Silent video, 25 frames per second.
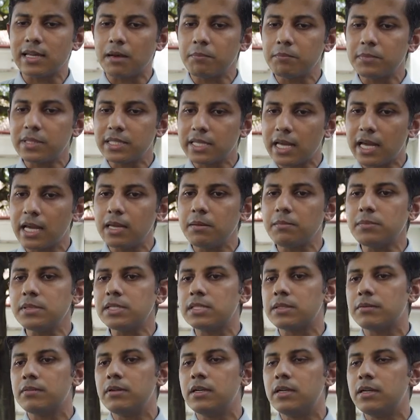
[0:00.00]
sometimes
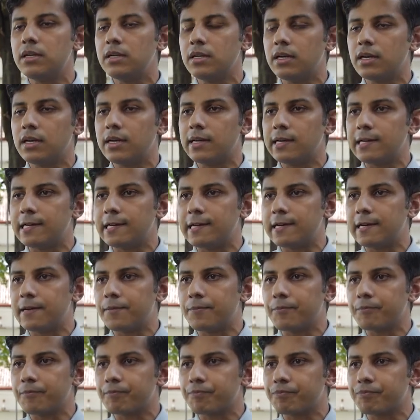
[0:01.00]
uh,